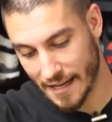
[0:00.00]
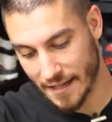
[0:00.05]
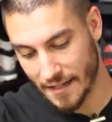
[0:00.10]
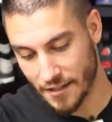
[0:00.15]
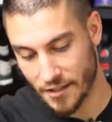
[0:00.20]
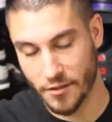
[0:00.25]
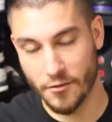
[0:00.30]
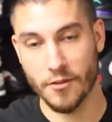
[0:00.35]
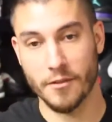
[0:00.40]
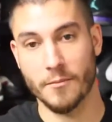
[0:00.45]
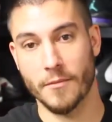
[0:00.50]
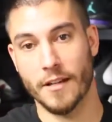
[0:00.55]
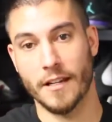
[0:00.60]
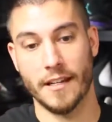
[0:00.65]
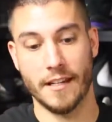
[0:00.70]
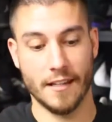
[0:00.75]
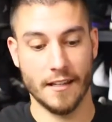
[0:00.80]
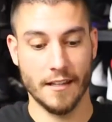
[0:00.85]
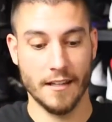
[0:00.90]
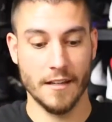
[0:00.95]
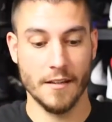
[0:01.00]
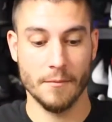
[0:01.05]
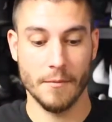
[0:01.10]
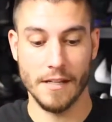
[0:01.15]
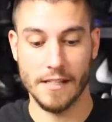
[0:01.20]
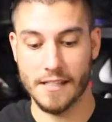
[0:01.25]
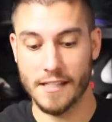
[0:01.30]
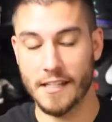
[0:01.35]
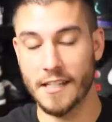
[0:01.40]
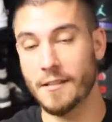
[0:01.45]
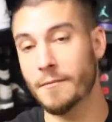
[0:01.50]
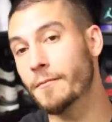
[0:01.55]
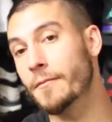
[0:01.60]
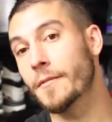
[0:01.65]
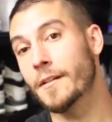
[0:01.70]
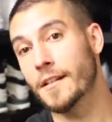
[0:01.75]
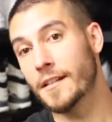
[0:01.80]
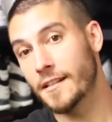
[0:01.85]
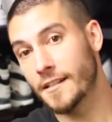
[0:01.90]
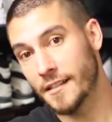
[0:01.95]
got to do with my, my team,
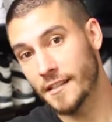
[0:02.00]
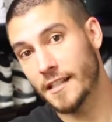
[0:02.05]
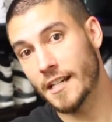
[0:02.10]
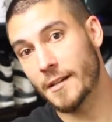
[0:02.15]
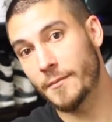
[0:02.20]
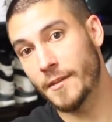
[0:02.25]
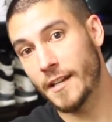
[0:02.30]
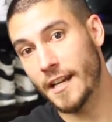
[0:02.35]
Dub